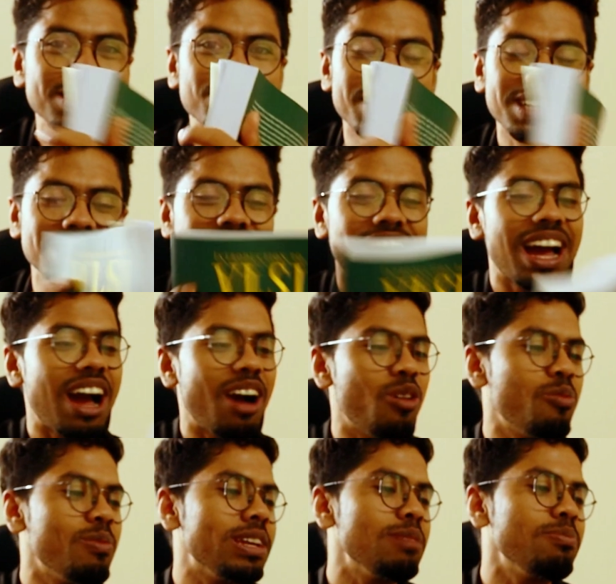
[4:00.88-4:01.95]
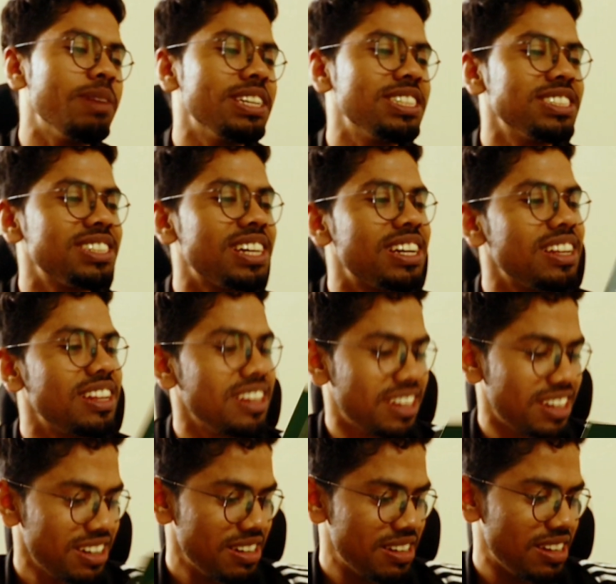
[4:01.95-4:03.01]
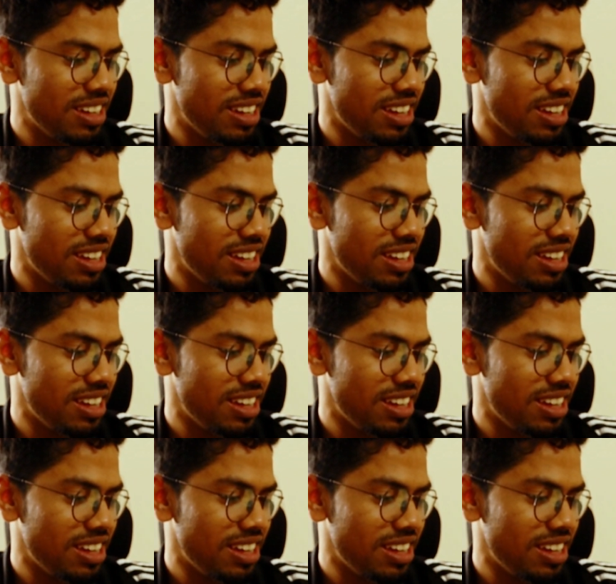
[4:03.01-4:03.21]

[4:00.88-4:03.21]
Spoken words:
much, how many pages are there.